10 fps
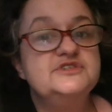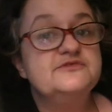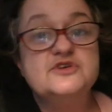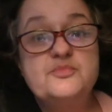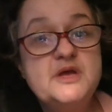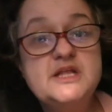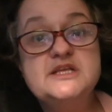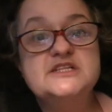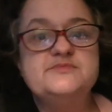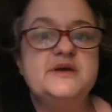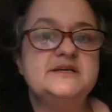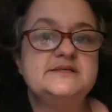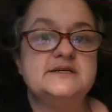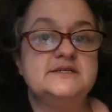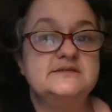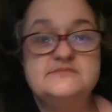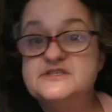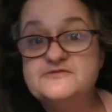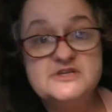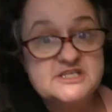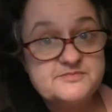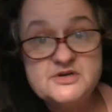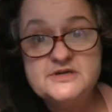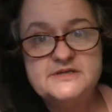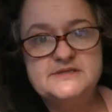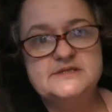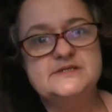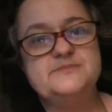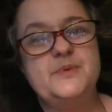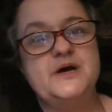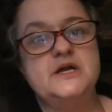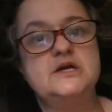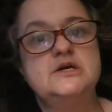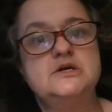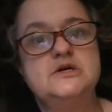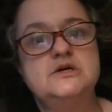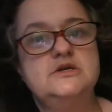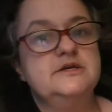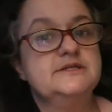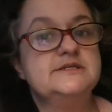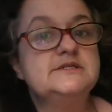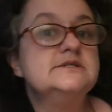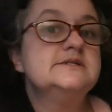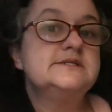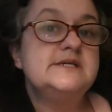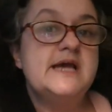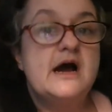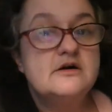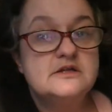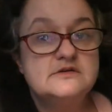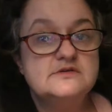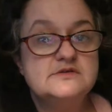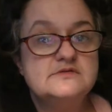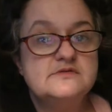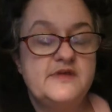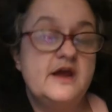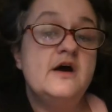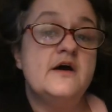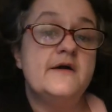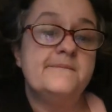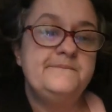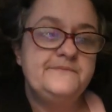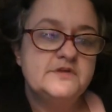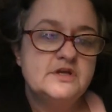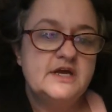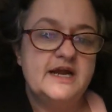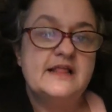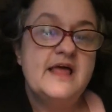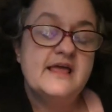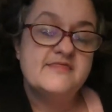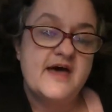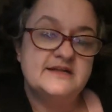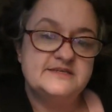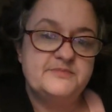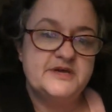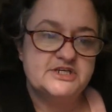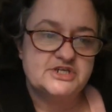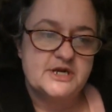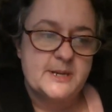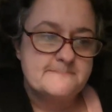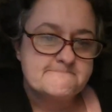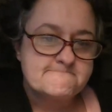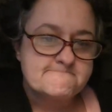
different opinions based on different experiences but you can still see how close they are and i like that depiction